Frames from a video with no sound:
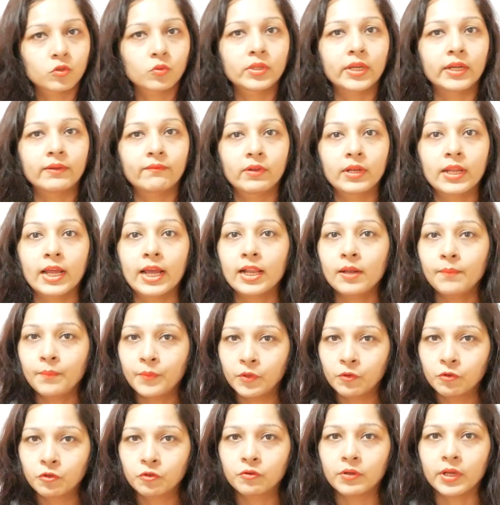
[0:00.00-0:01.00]
so that will
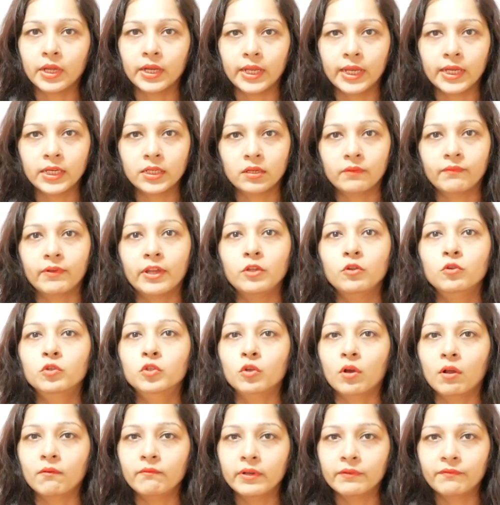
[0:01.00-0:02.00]
help you to connect when you
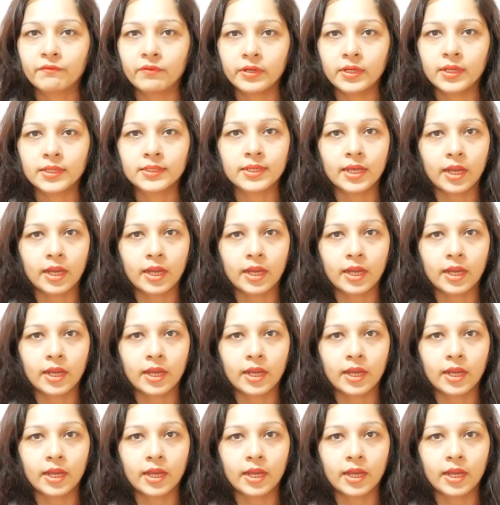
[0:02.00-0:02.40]
solve different